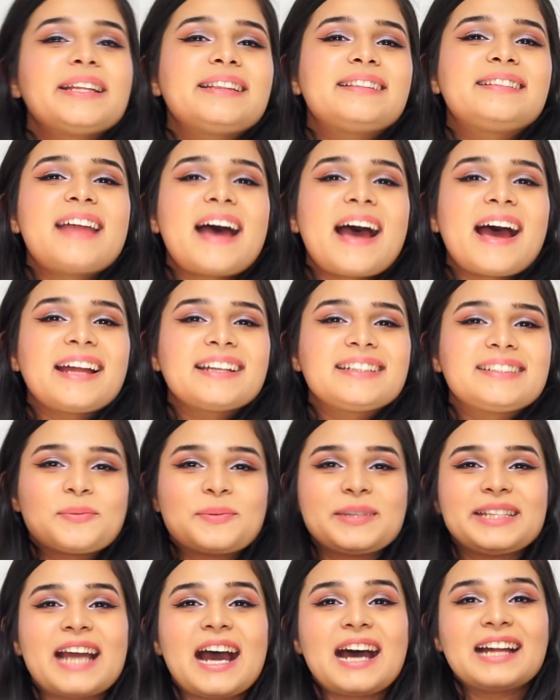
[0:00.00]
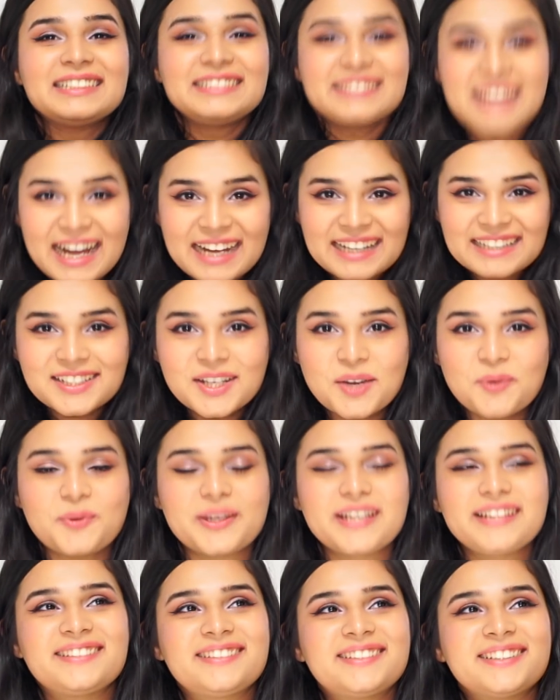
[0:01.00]
with that, we are
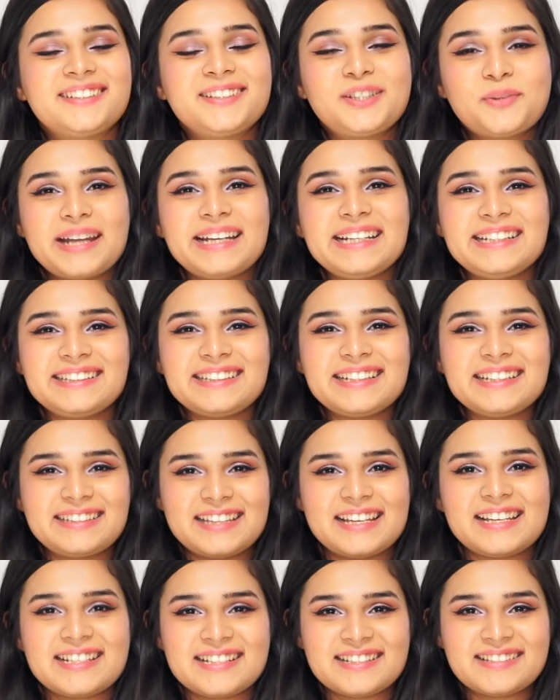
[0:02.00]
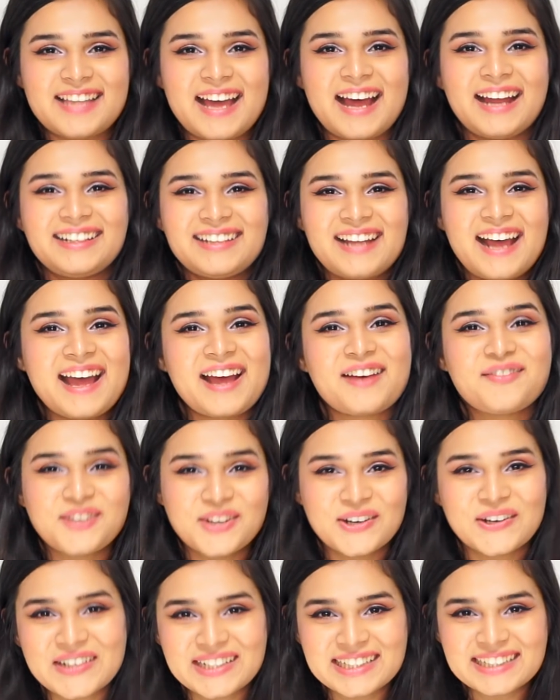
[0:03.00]
done with the 23 things that I
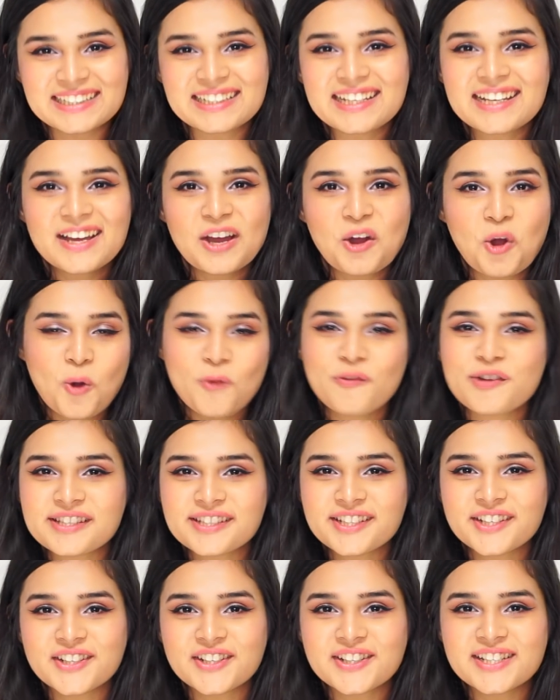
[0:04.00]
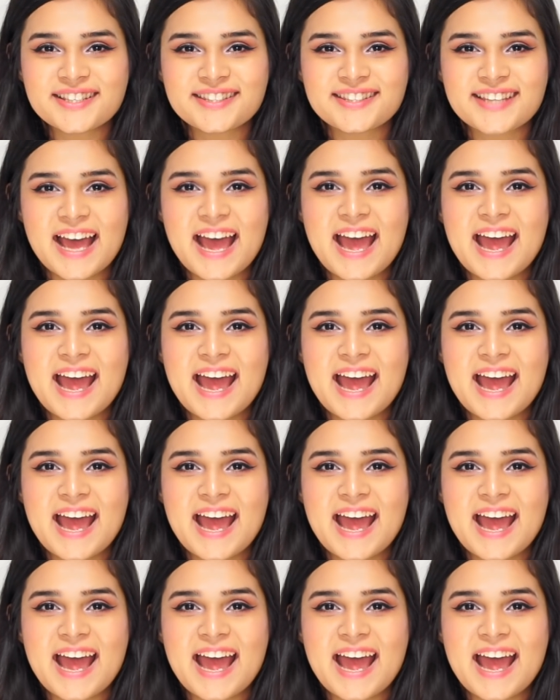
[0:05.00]
have learned over the years.